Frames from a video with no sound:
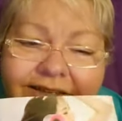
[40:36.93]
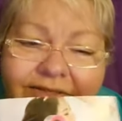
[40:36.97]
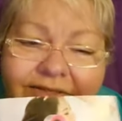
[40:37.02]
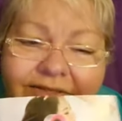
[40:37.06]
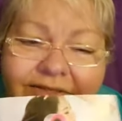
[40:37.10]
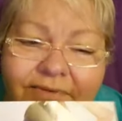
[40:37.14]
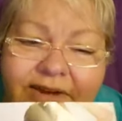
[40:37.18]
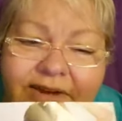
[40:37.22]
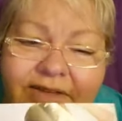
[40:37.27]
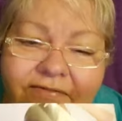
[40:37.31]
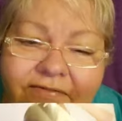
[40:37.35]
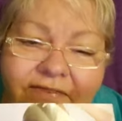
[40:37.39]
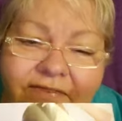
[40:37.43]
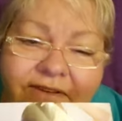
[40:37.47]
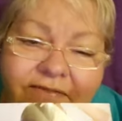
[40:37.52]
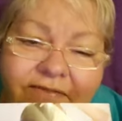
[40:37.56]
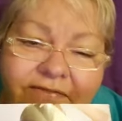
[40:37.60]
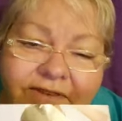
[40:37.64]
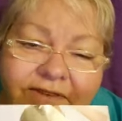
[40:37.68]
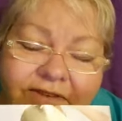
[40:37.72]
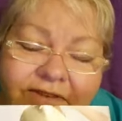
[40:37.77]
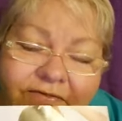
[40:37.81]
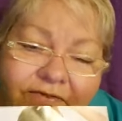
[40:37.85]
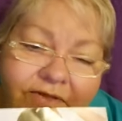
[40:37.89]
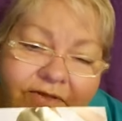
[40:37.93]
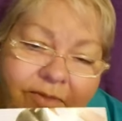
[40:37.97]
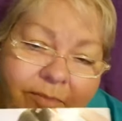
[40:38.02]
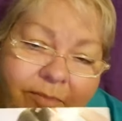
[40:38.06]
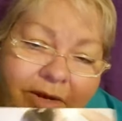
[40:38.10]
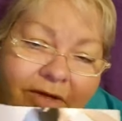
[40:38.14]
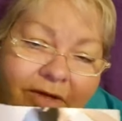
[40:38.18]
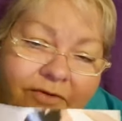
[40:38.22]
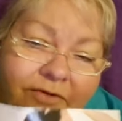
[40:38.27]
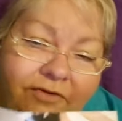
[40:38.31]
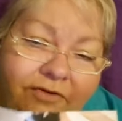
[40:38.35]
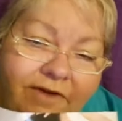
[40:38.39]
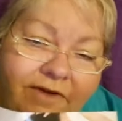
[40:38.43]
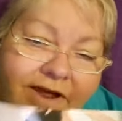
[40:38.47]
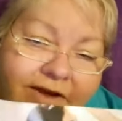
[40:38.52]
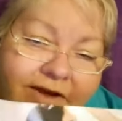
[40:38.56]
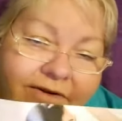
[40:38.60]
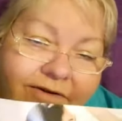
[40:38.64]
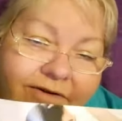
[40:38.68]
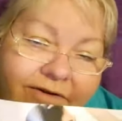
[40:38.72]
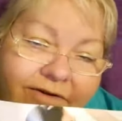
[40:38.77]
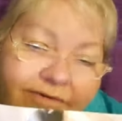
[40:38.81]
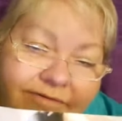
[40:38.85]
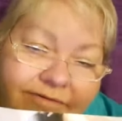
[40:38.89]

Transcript: 350 for the blow dryer.